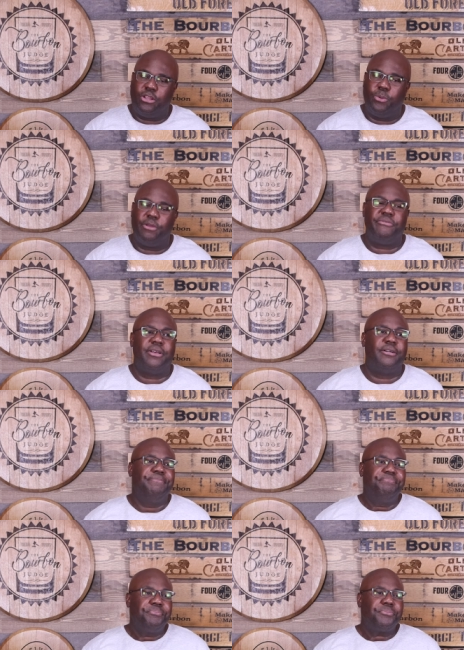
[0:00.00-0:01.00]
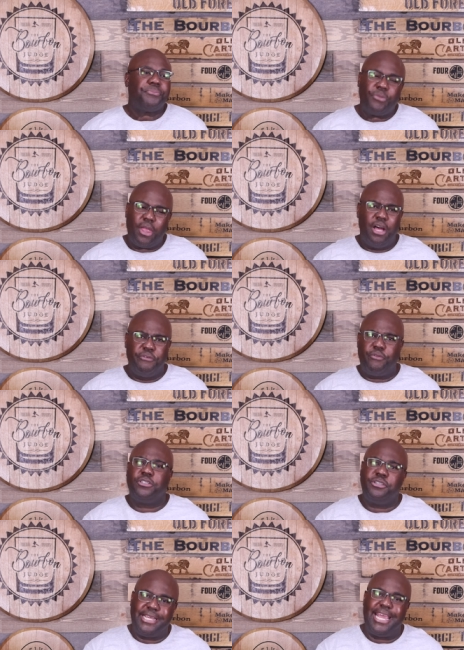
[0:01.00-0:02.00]
of Louisville,
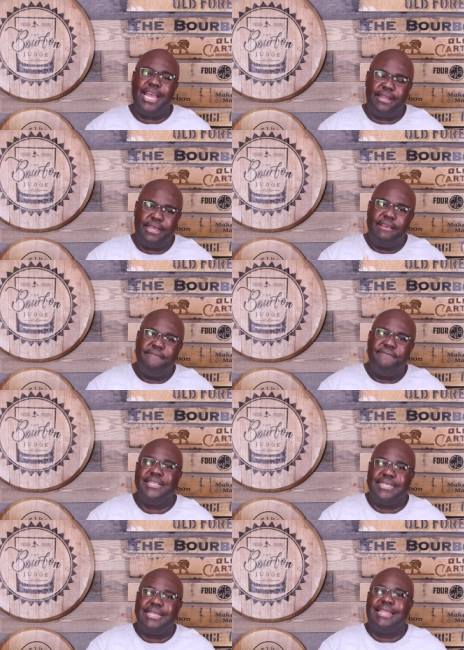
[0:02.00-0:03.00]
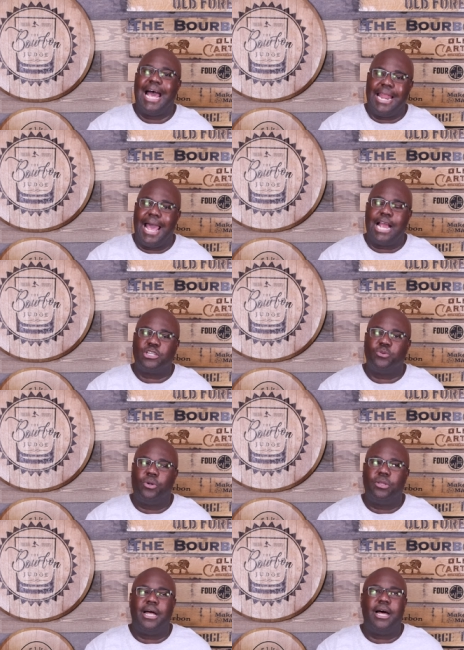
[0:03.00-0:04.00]
unfortunately you can't visit that
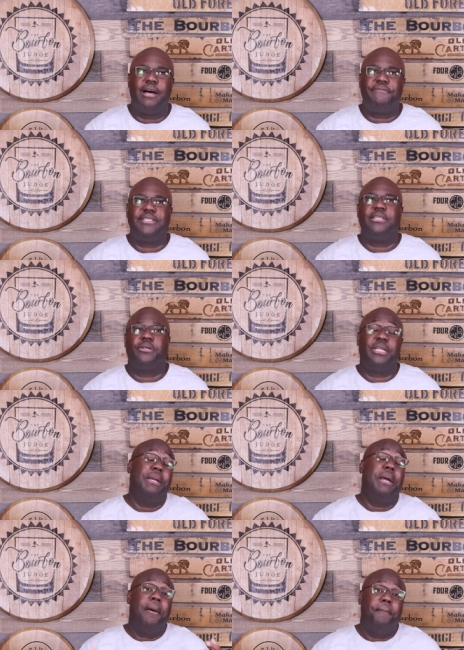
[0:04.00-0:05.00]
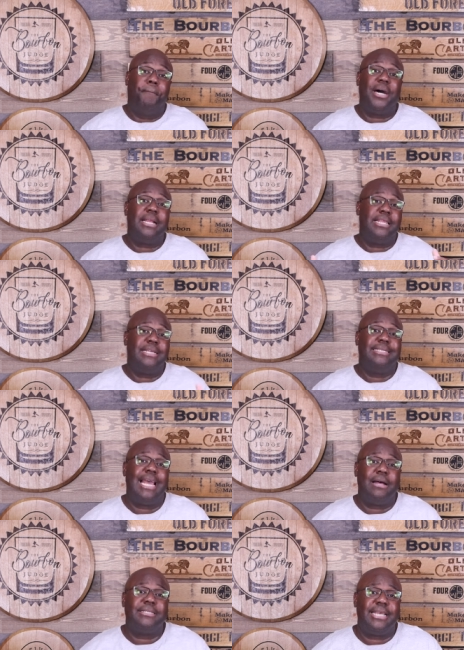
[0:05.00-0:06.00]
actual uh, facility. But in the
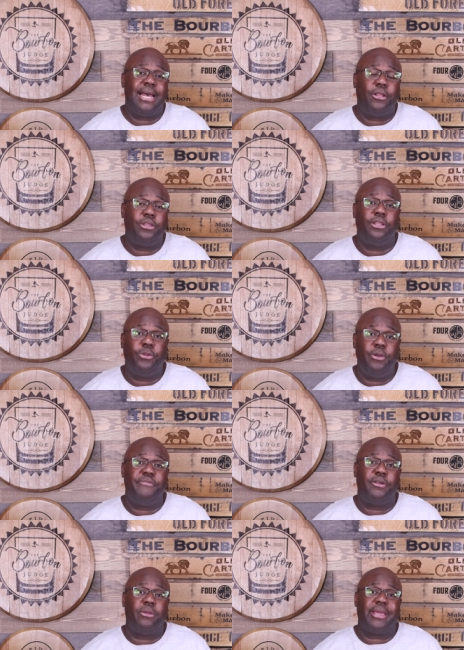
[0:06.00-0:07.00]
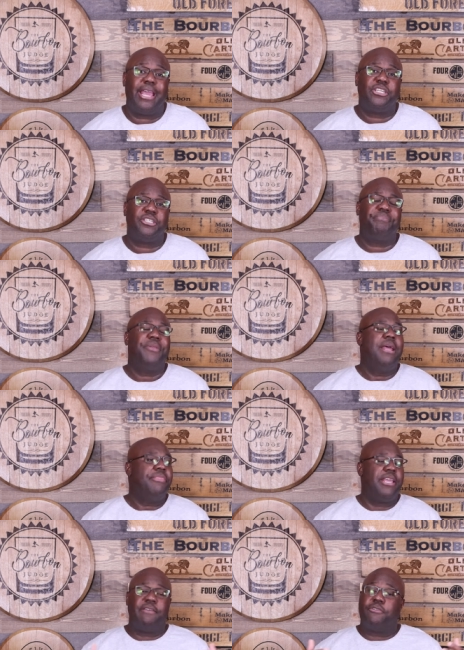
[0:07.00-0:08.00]
downtown Louisville location,
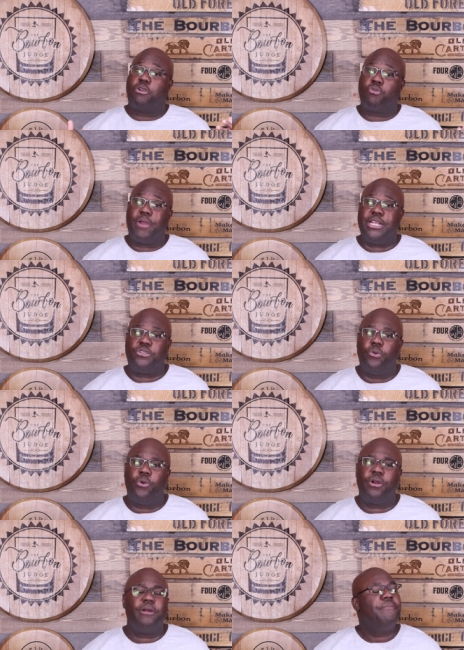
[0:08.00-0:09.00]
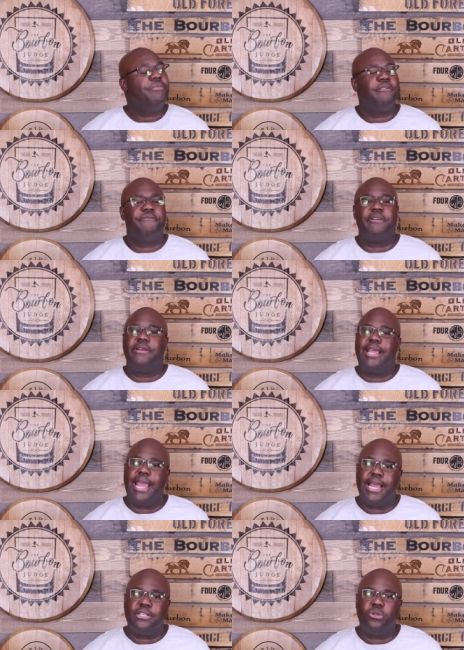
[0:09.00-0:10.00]
they give a great tour. They're very
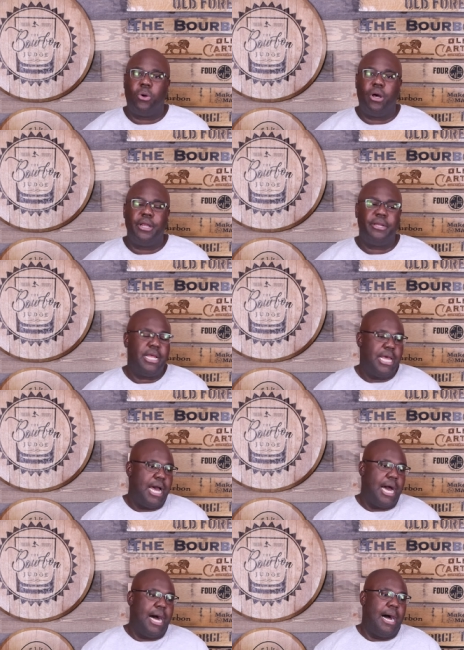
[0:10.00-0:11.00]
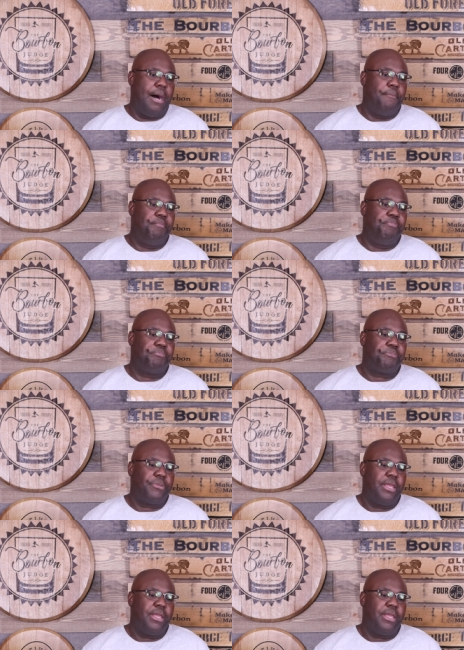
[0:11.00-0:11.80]
hands-on. Um,